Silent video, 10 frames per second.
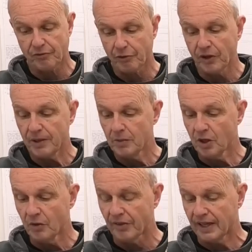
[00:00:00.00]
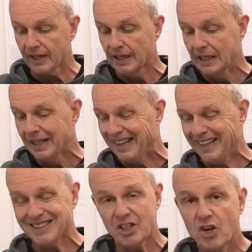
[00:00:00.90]
free moving,
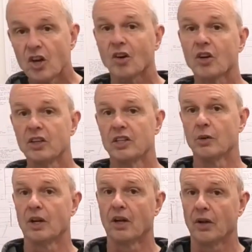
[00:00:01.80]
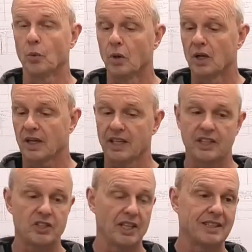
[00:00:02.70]
it's not going to do a lot of work.
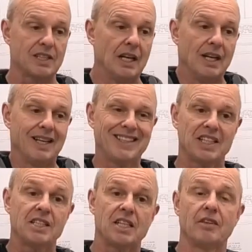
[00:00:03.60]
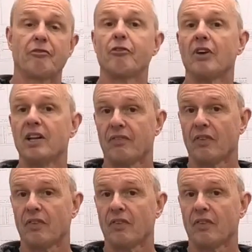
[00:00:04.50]
It's, it's essentially a free